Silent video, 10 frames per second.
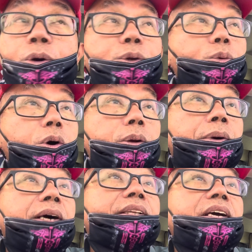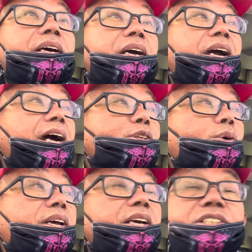to Walmart.
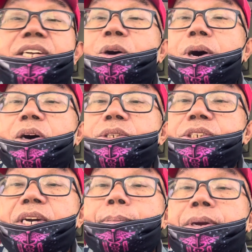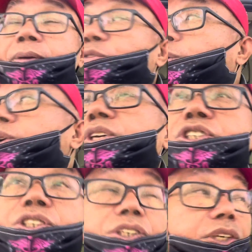Actually, he's now out shopping for
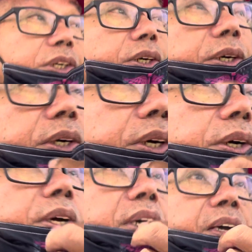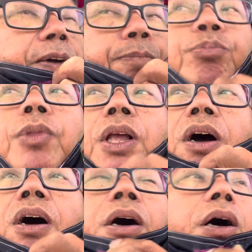his uh,
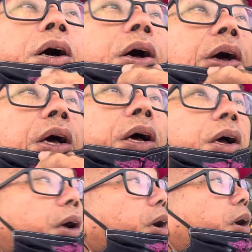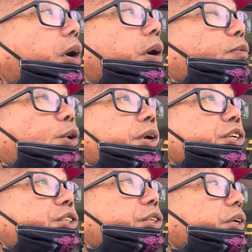uh, for
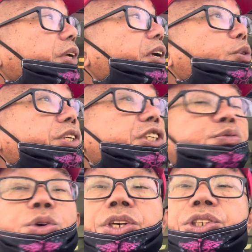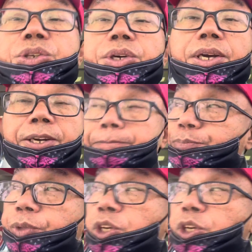his ingredients for his cooking. He